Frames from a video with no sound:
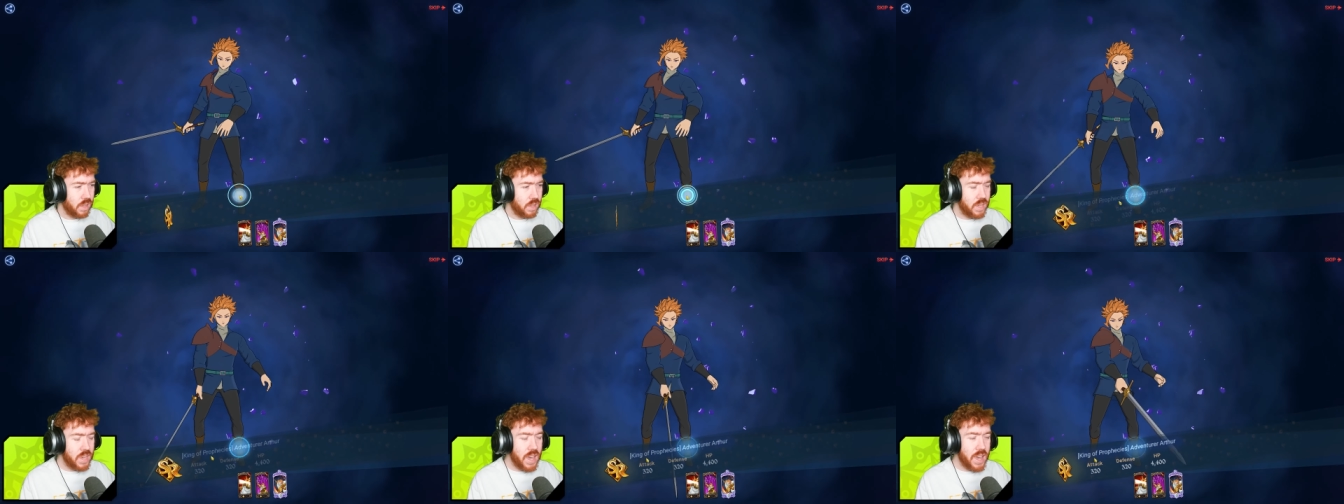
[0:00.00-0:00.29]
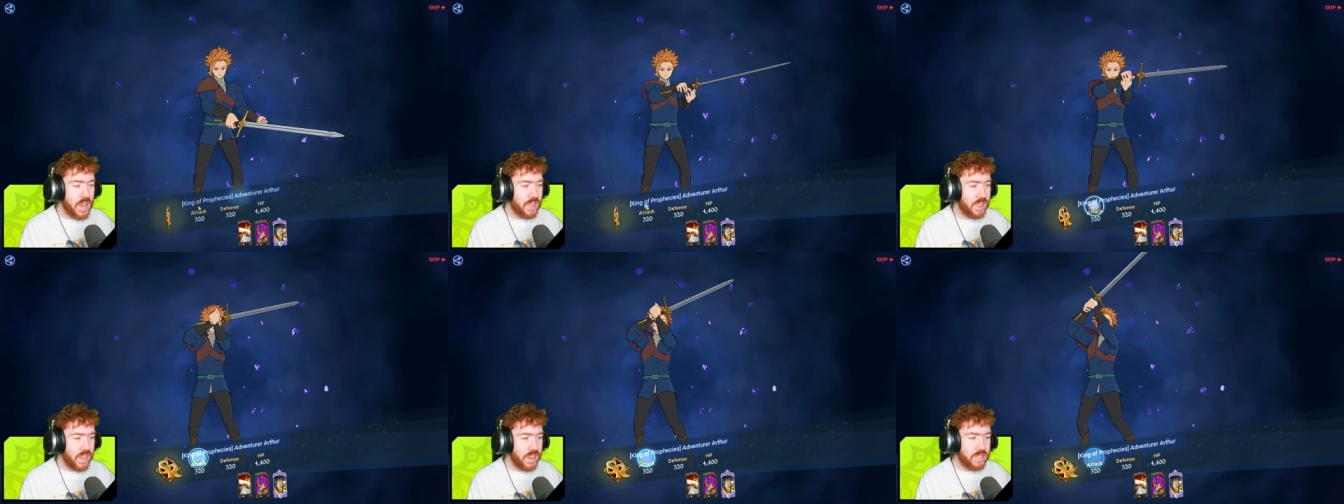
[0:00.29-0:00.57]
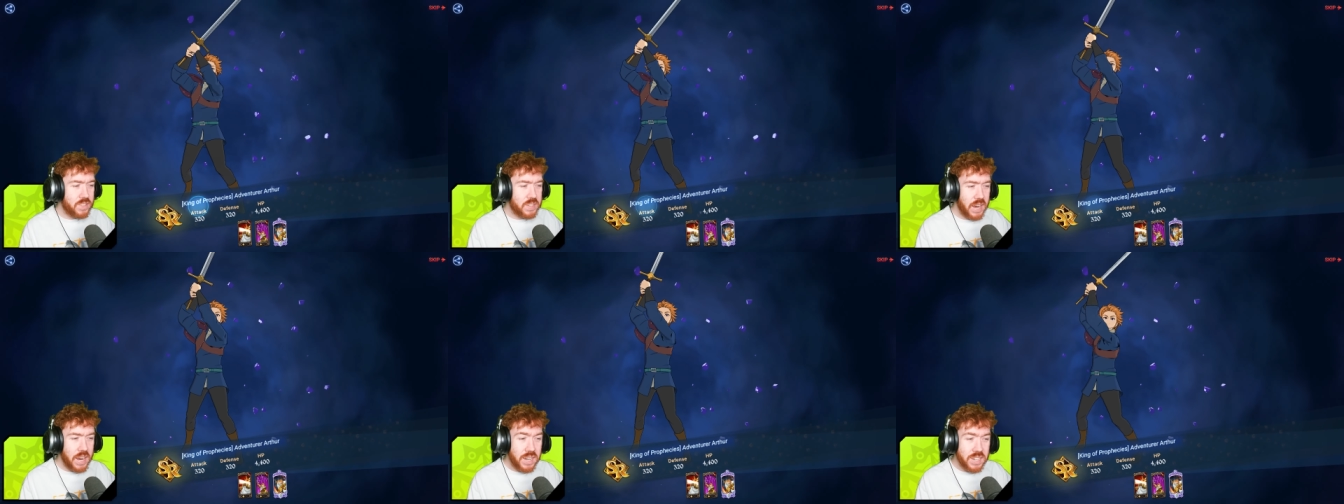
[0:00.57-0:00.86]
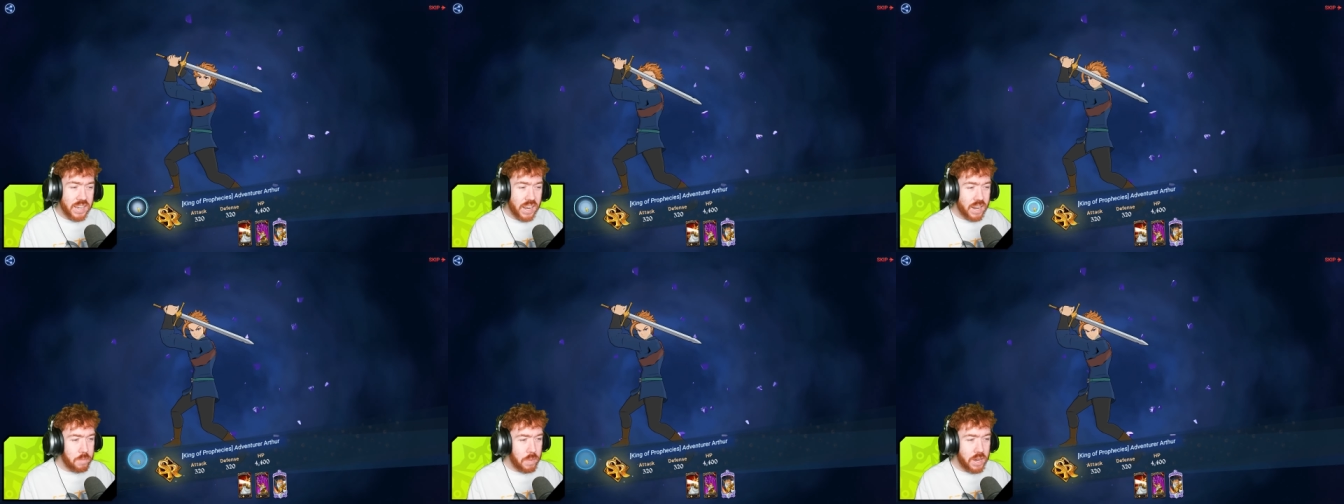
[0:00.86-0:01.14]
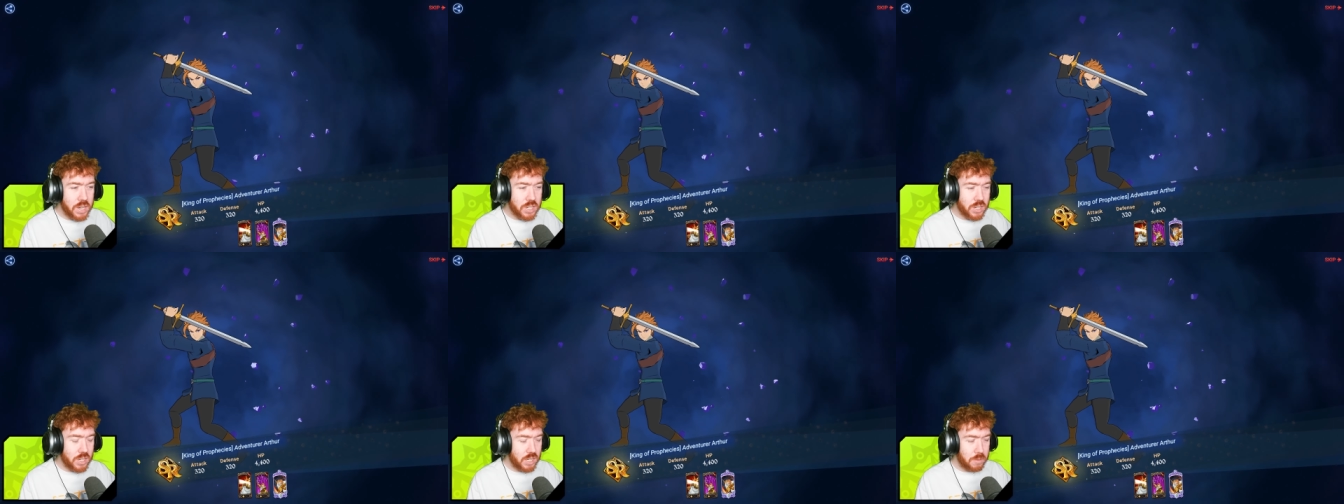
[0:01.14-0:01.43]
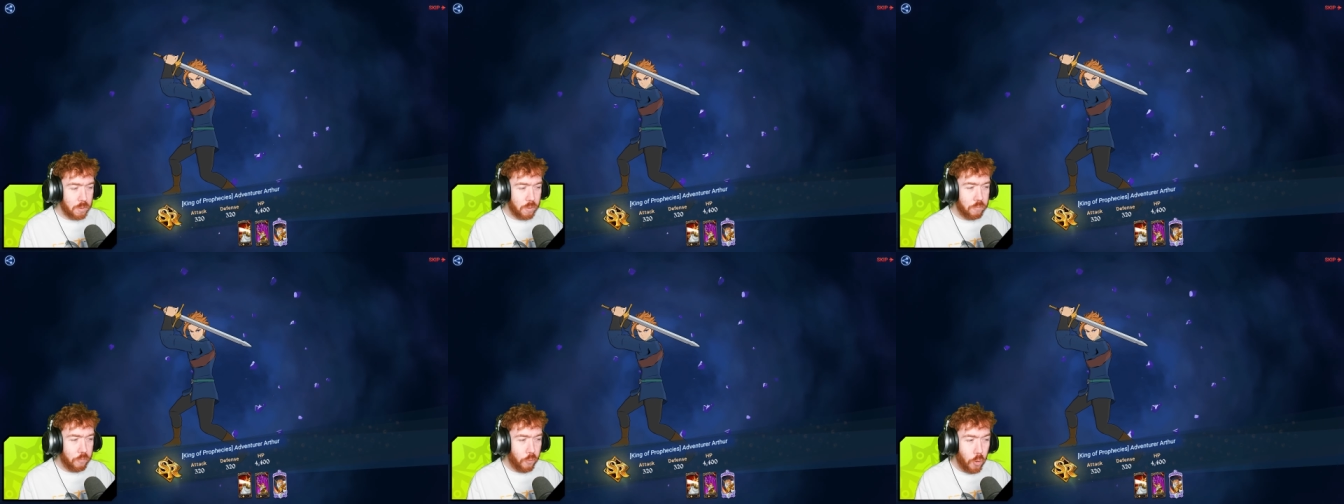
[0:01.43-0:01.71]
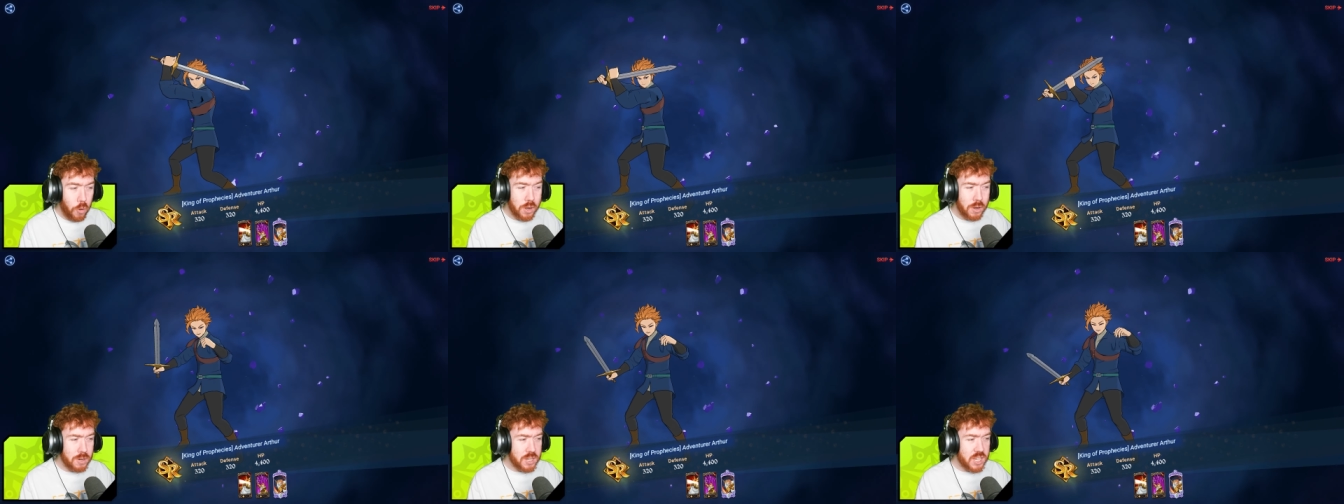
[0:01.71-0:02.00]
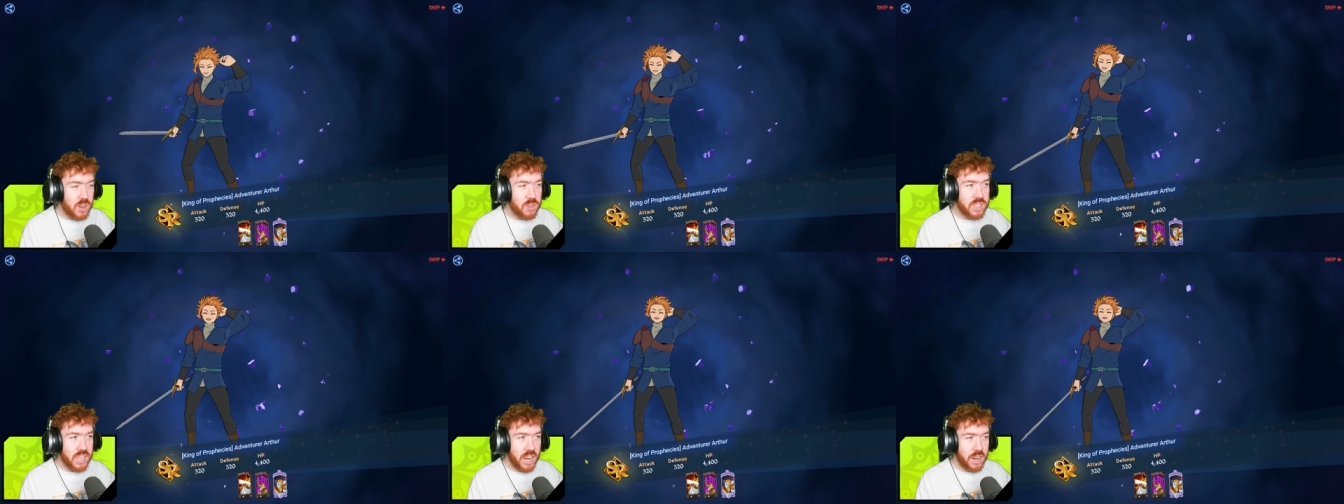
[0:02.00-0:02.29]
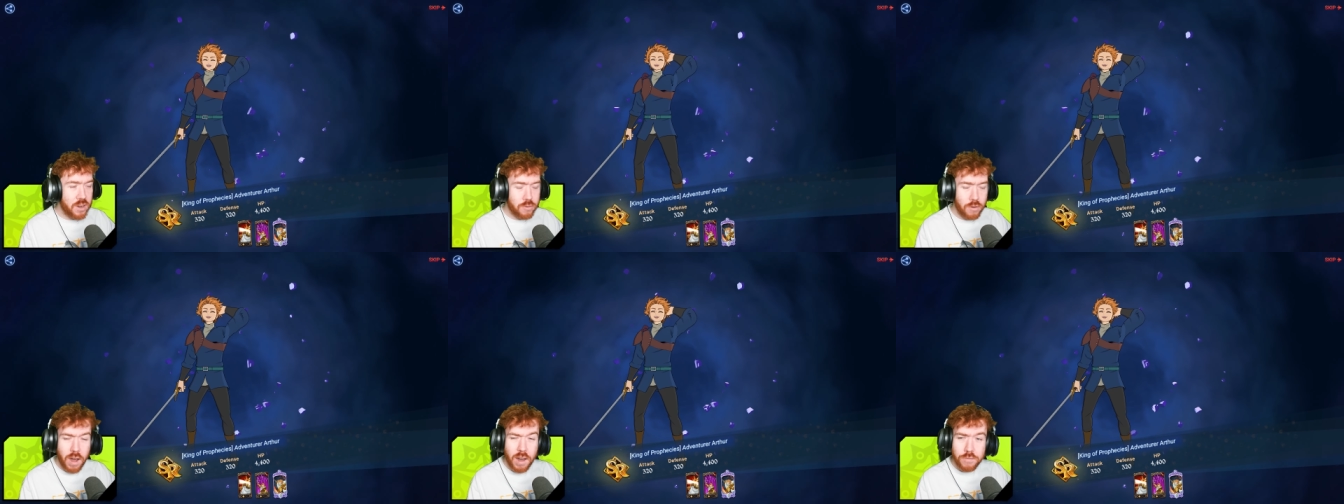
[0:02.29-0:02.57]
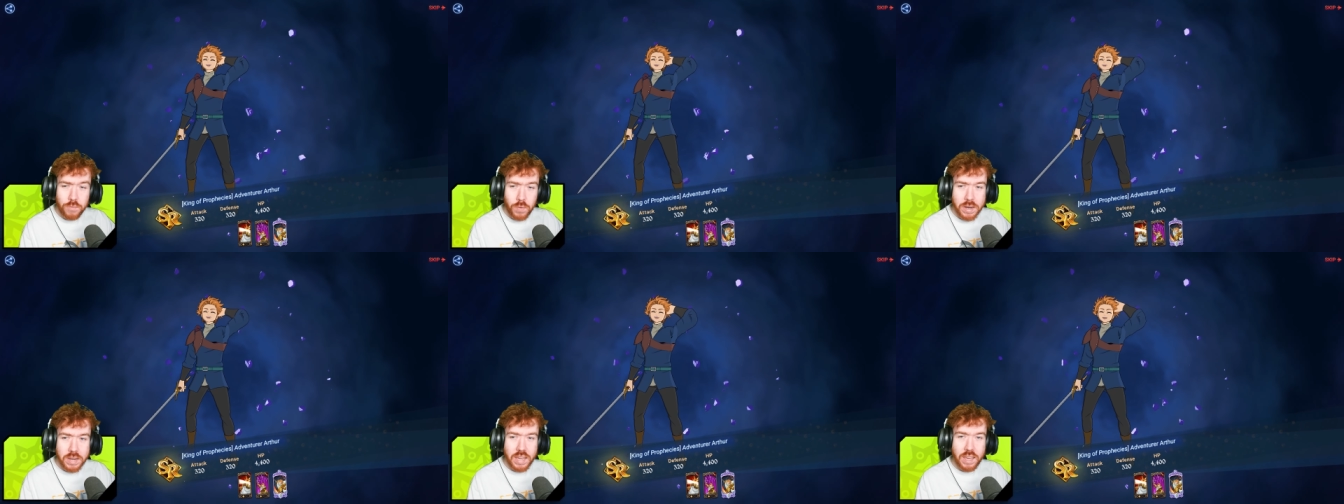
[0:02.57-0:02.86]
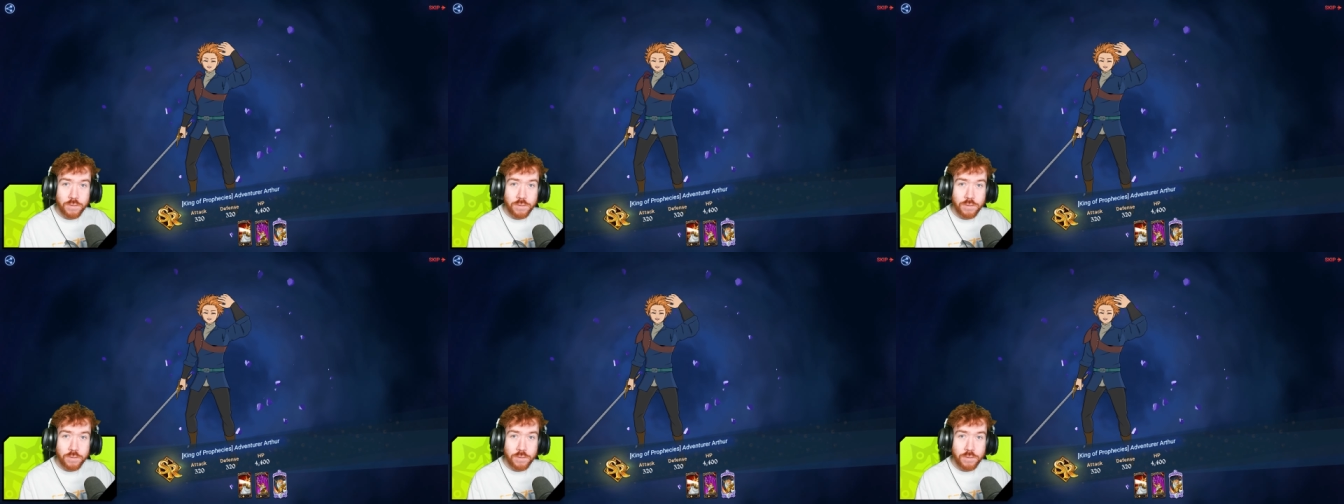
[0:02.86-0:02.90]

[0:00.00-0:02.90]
Yeah, they changed animations. Before they were so telegraphed, like,